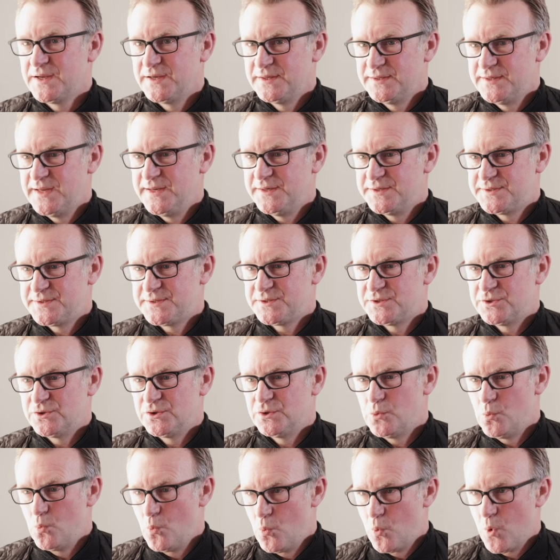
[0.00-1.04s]
needs
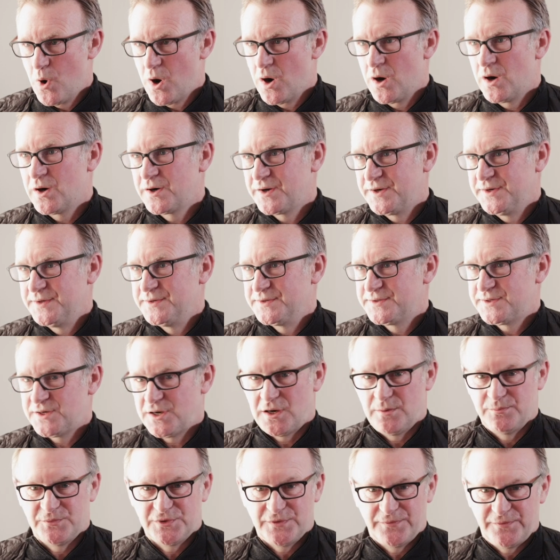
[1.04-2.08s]
to work in
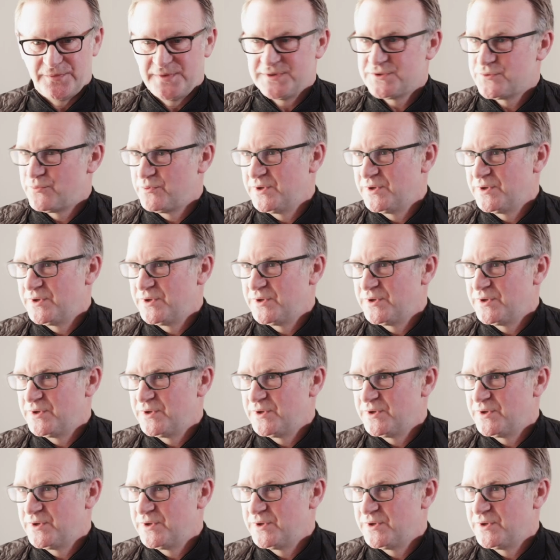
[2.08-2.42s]
terms of its